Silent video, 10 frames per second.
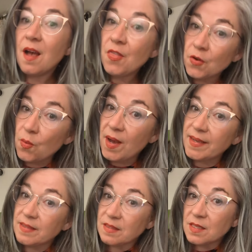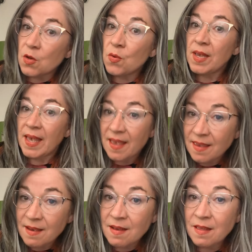otherwise. Okay,
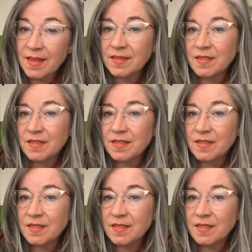y'all?